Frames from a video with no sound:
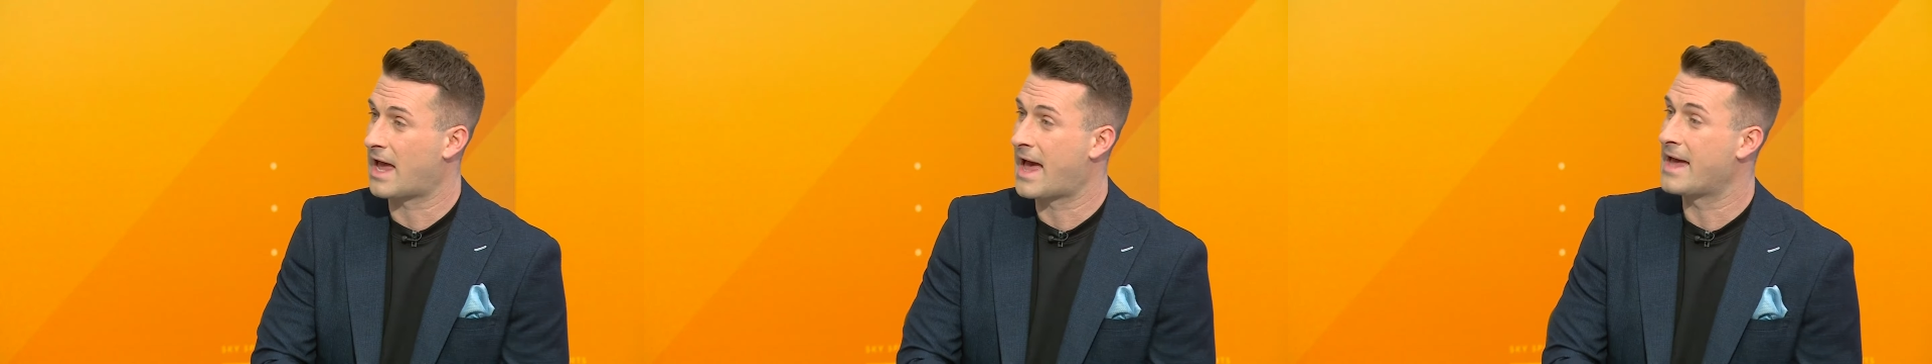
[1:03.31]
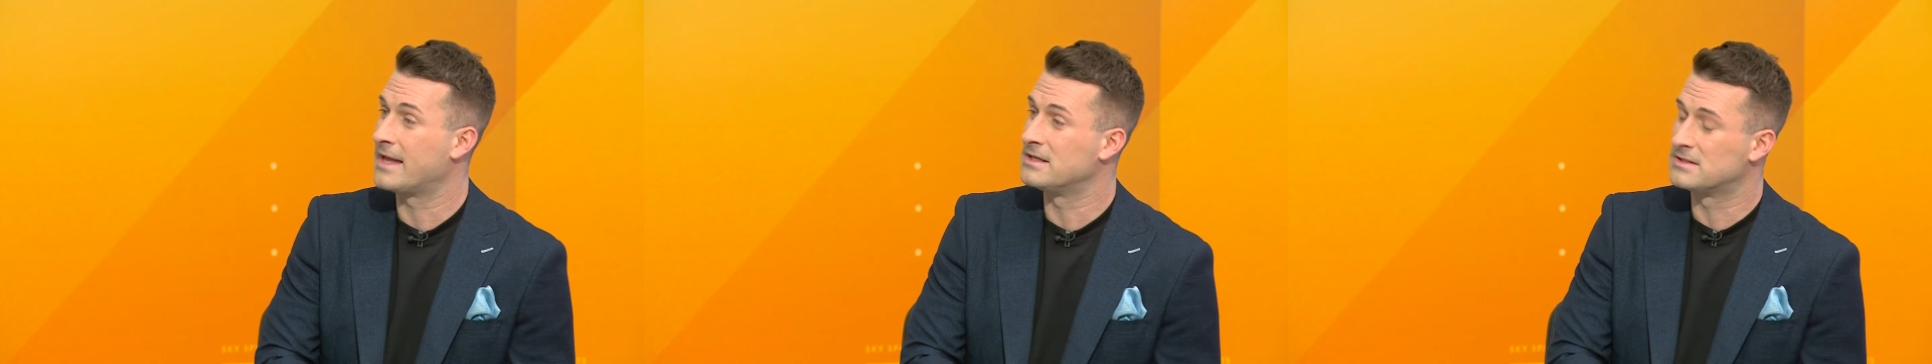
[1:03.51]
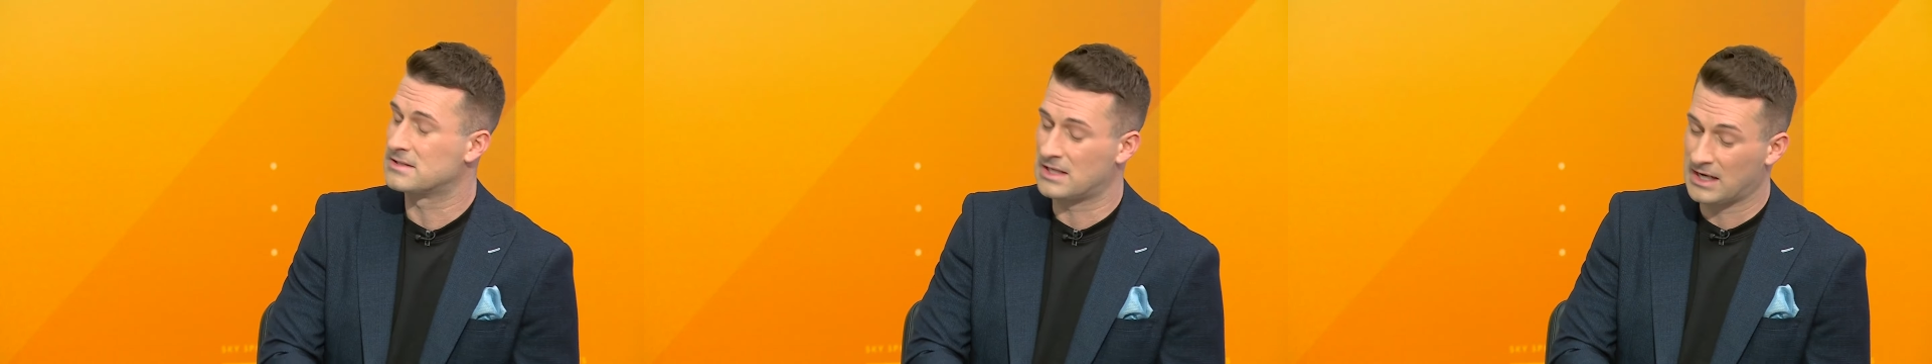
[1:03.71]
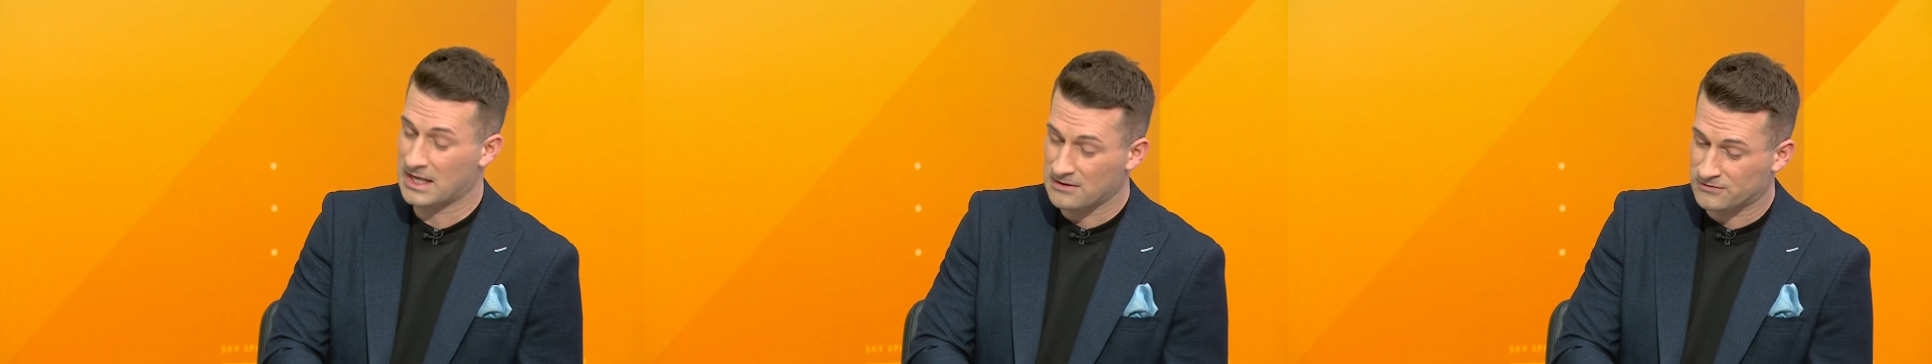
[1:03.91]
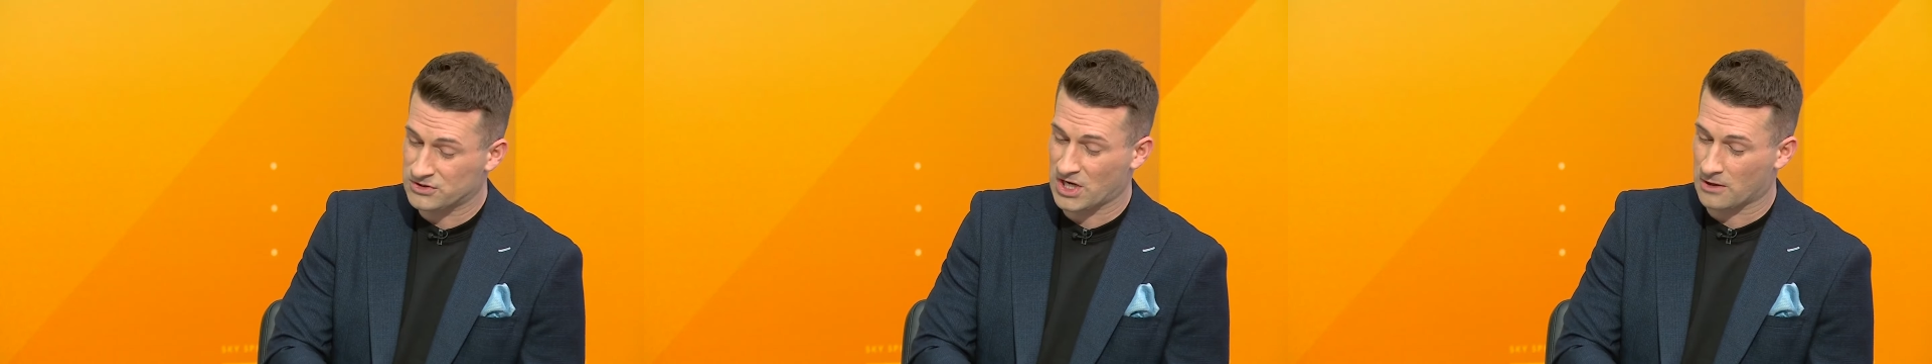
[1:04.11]
and
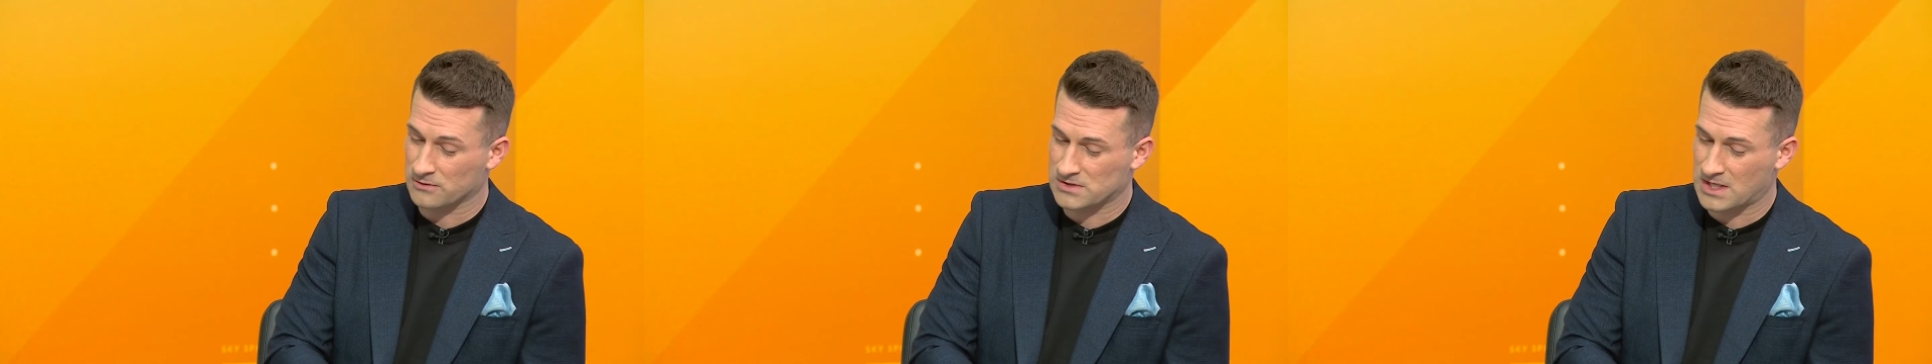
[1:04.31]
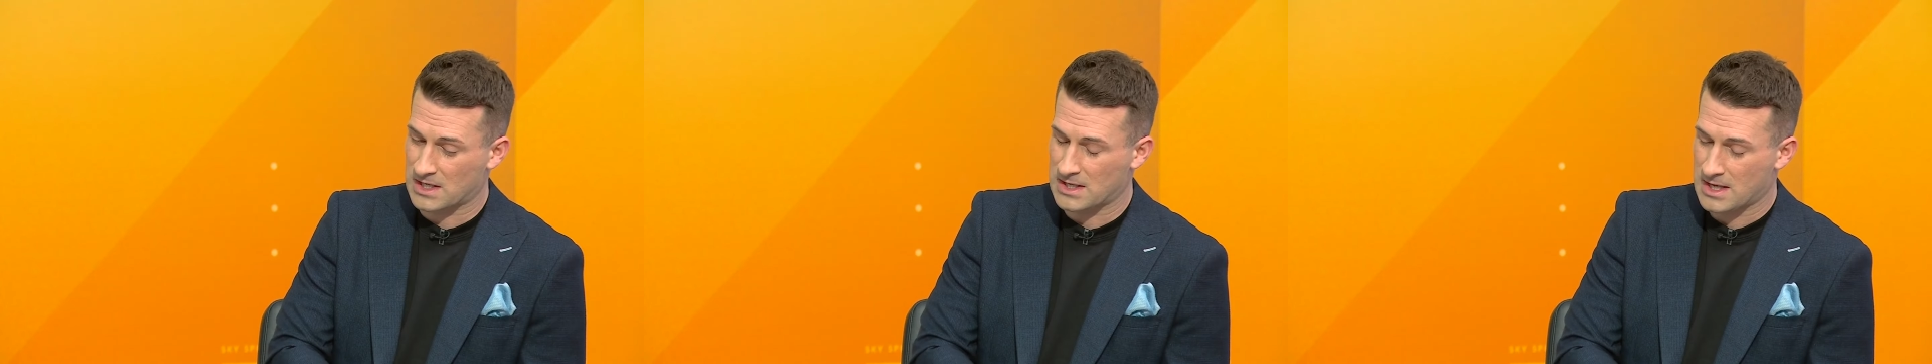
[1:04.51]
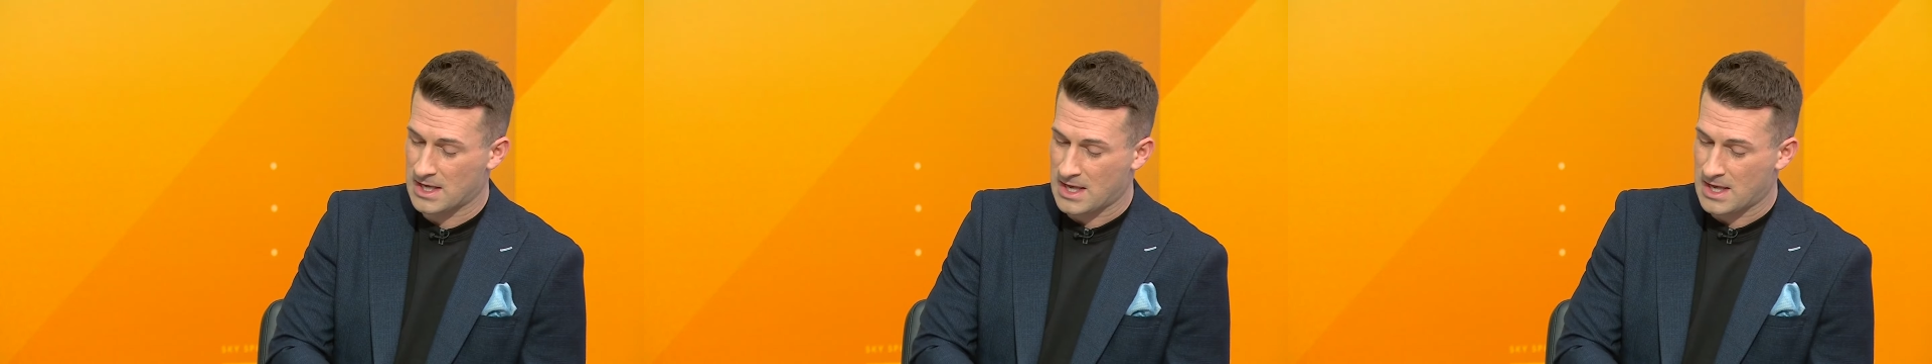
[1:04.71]
leave Chelsea